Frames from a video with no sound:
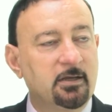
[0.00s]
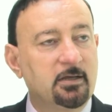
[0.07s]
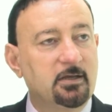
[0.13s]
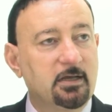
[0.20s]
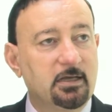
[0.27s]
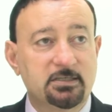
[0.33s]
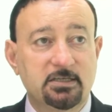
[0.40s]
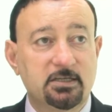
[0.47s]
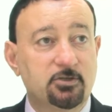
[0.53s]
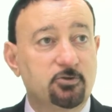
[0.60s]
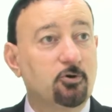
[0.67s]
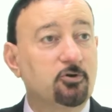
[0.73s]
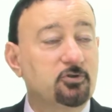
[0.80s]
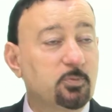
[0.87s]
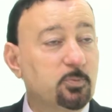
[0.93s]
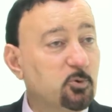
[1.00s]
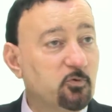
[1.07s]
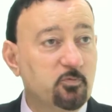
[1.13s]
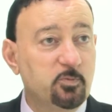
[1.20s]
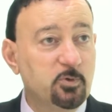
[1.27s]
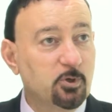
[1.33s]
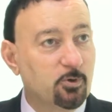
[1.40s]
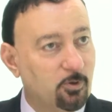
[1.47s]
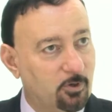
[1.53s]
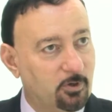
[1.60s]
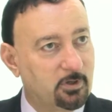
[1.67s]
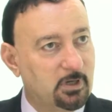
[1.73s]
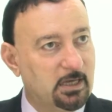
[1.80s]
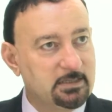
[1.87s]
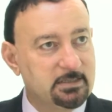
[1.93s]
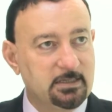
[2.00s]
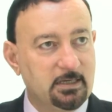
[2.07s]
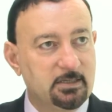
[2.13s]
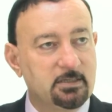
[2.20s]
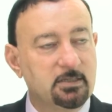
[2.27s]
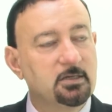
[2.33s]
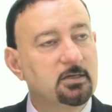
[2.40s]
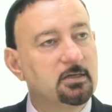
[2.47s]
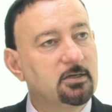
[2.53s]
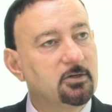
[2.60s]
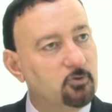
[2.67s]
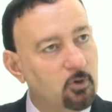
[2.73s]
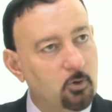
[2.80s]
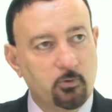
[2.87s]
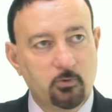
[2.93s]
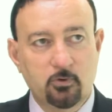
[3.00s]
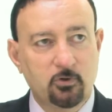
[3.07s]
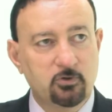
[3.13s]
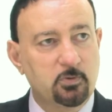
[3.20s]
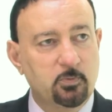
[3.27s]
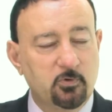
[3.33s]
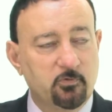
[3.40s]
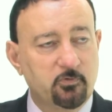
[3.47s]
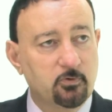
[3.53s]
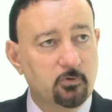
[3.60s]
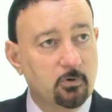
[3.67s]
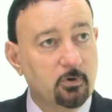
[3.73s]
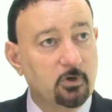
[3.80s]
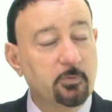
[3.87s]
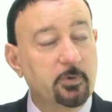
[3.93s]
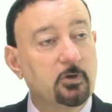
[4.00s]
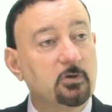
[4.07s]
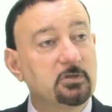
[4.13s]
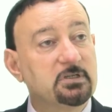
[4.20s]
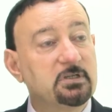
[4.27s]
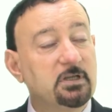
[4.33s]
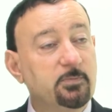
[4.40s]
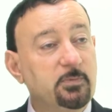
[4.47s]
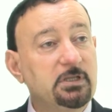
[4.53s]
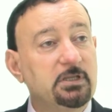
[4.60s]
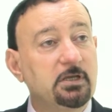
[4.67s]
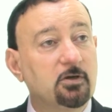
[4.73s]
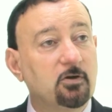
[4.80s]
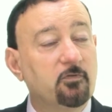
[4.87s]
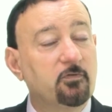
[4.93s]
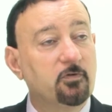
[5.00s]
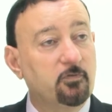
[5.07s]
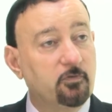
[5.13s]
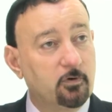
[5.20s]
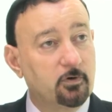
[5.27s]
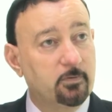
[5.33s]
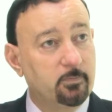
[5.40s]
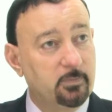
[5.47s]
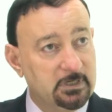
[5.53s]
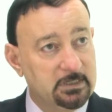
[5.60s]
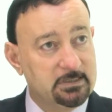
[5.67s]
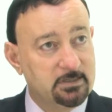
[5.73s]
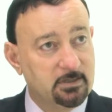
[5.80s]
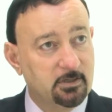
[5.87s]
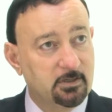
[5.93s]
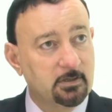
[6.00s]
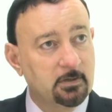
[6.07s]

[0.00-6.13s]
I said, "Don't prove me wrong." I said, "No, we will not prove you wrong," because in the meeting of the foreign minister,